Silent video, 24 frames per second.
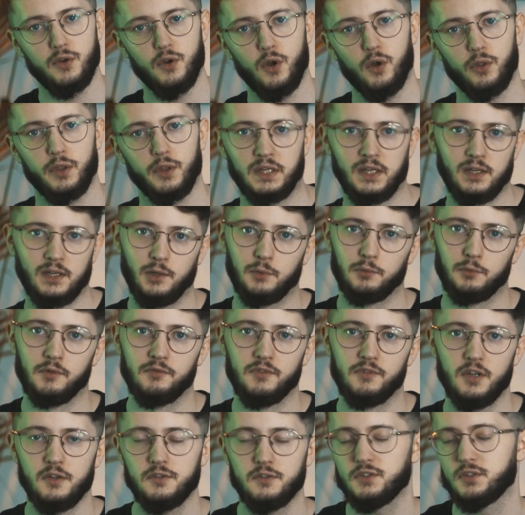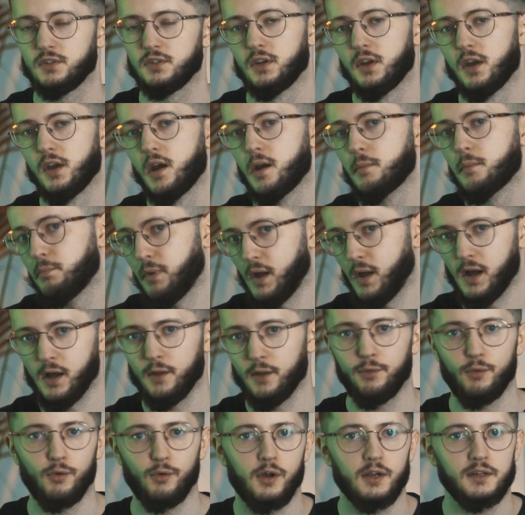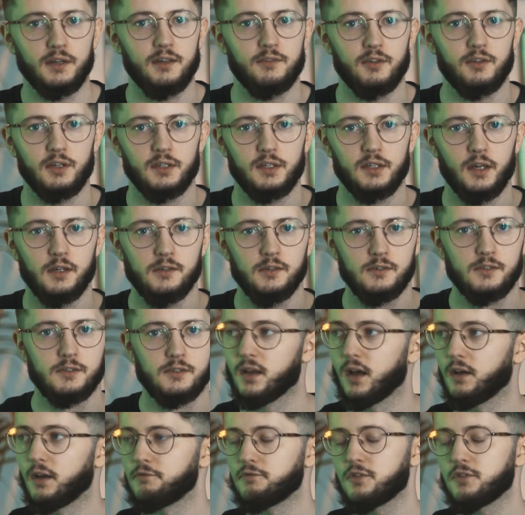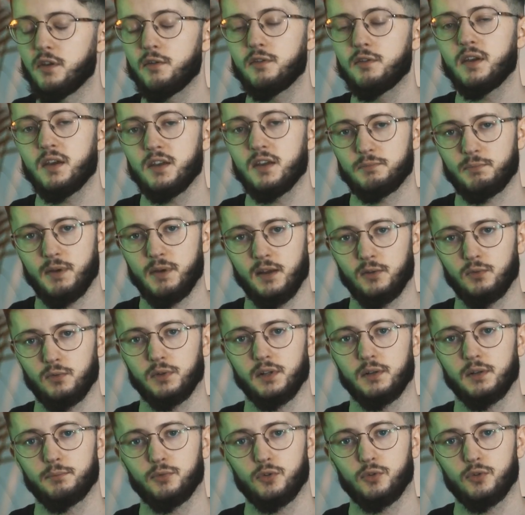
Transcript: not the king of reviews, but I thought I'd give it a go. A few years back when I